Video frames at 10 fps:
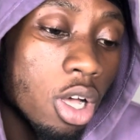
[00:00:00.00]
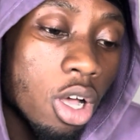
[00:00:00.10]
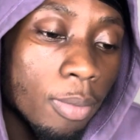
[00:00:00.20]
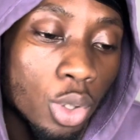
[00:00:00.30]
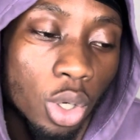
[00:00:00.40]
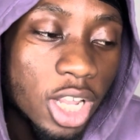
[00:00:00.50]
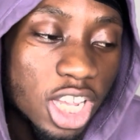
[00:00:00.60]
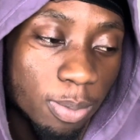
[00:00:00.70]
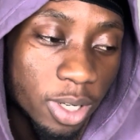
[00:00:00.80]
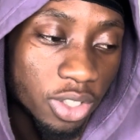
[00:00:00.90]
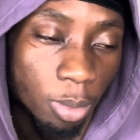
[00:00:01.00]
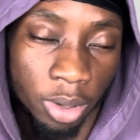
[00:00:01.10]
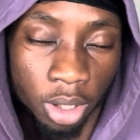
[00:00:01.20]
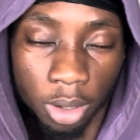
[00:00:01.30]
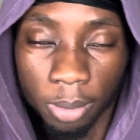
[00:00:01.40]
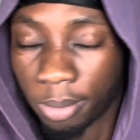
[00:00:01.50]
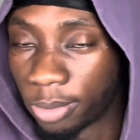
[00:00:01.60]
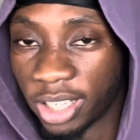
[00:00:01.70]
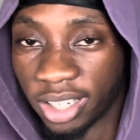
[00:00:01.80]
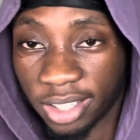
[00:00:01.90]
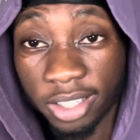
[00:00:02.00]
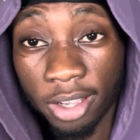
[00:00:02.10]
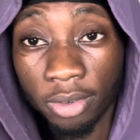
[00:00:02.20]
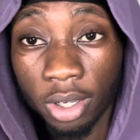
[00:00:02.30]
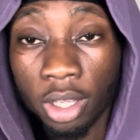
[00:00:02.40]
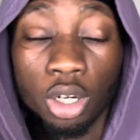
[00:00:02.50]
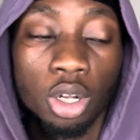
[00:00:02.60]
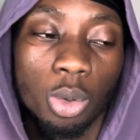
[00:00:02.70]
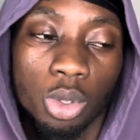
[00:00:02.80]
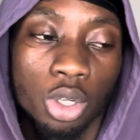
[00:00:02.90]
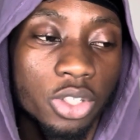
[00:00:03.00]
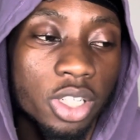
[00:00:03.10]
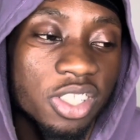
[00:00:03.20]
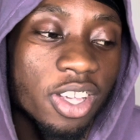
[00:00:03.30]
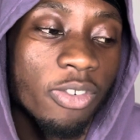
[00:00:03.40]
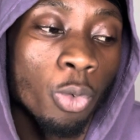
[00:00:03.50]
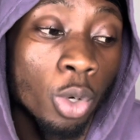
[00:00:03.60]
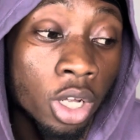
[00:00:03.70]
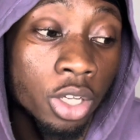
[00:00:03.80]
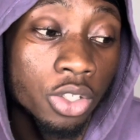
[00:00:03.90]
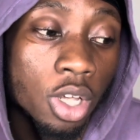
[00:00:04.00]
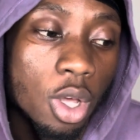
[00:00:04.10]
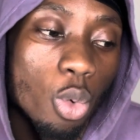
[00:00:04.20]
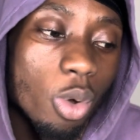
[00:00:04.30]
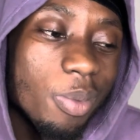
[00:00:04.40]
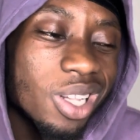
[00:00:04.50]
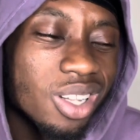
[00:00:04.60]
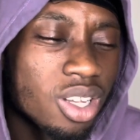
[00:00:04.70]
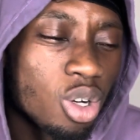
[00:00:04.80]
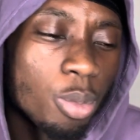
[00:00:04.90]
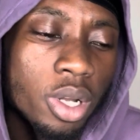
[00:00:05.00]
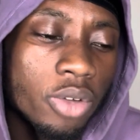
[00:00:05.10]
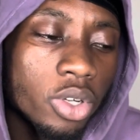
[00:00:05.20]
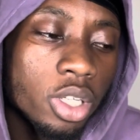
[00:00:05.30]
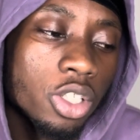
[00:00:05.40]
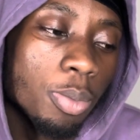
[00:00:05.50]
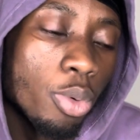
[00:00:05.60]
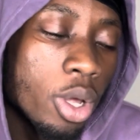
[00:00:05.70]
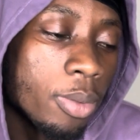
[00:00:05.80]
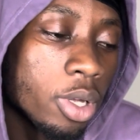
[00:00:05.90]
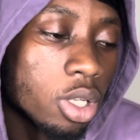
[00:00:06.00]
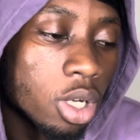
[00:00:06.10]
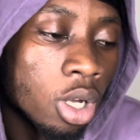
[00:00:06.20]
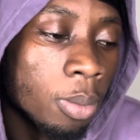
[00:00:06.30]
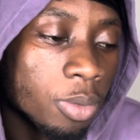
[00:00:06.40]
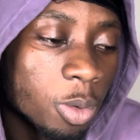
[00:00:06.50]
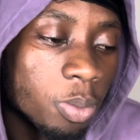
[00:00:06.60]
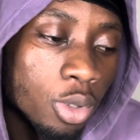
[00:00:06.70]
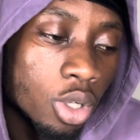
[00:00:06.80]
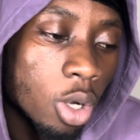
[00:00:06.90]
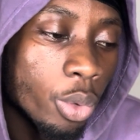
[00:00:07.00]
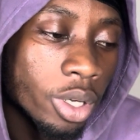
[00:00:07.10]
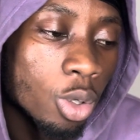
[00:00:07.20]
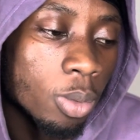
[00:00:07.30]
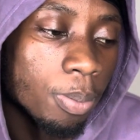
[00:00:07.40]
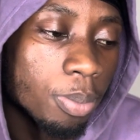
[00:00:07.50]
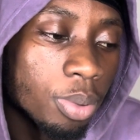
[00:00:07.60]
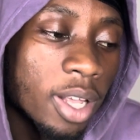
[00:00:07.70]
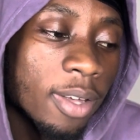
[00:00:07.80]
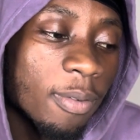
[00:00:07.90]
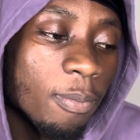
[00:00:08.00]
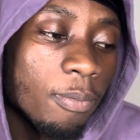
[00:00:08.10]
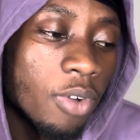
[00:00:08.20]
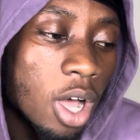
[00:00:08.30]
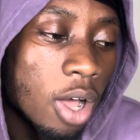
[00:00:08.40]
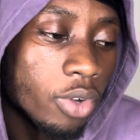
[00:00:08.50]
you know, last place could be 10-7. You know, 10-7 with us would be a little bit of a disappointment. You know, when you play 5